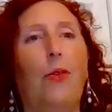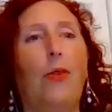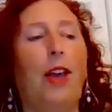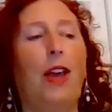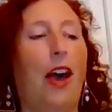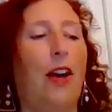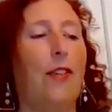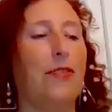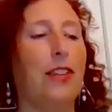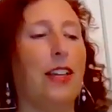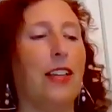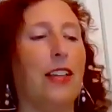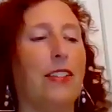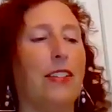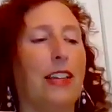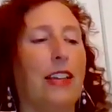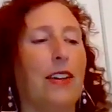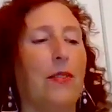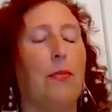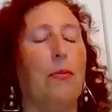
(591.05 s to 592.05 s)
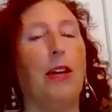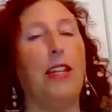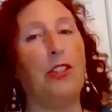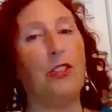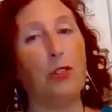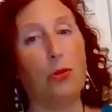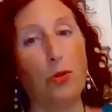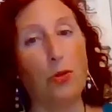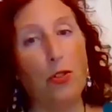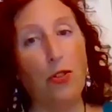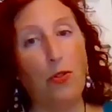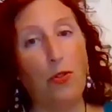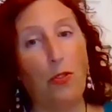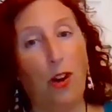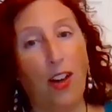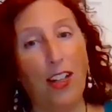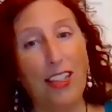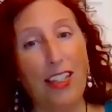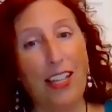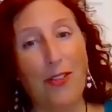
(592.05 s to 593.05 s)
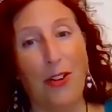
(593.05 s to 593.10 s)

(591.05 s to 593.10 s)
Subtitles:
we have things like money's the root of all